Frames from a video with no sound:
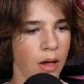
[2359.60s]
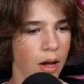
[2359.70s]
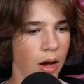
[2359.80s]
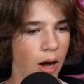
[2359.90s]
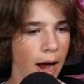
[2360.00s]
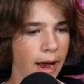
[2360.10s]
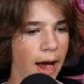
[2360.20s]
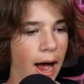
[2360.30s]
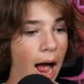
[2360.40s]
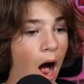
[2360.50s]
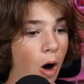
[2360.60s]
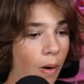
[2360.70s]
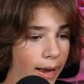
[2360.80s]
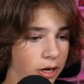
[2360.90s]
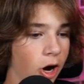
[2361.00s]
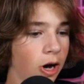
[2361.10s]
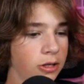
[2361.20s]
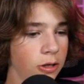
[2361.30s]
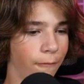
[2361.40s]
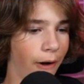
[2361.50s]
I, I oh I could
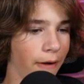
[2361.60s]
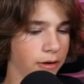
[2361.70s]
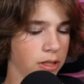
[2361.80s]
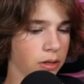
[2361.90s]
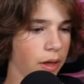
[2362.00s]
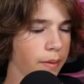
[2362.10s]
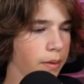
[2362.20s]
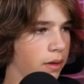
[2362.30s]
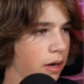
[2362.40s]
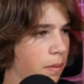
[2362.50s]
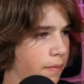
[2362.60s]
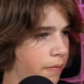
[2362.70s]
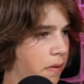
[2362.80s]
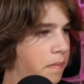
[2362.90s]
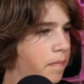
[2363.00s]
do five versus cold. That that could be fun.